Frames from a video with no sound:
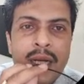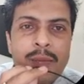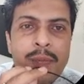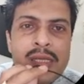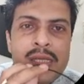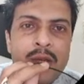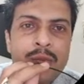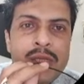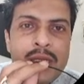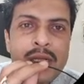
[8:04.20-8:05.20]
Multiplexing
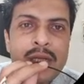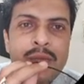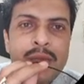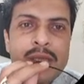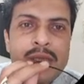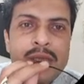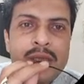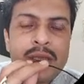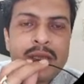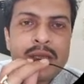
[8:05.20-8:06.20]
of the signal means
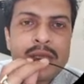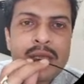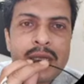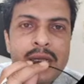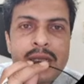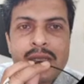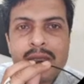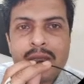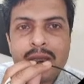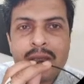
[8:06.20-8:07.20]
the
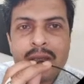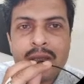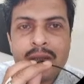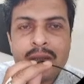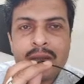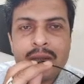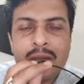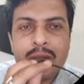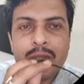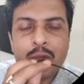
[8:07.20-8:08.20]
signals
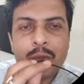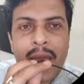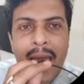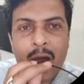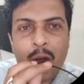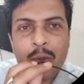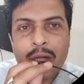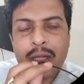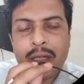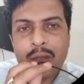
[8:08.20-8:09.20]
which could be
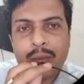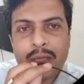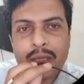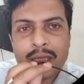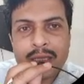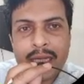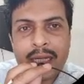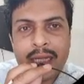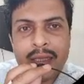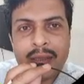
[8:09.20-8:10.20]
accommodated over the
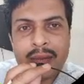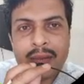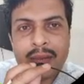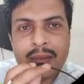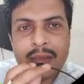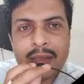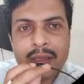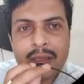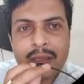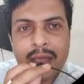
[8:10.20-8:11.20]
channel
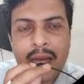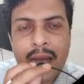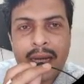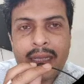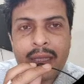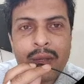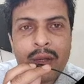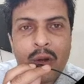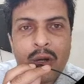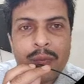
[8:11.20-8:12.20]
and they
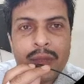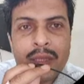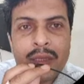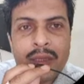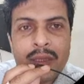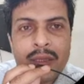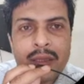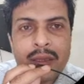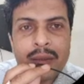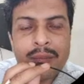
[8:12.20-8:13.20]
will not be
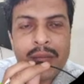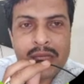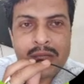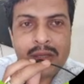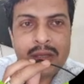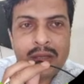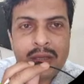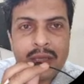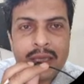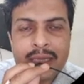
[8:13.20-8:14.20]
mixed
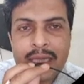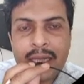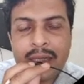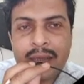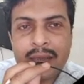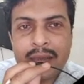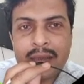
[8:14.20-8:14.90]
in the channel.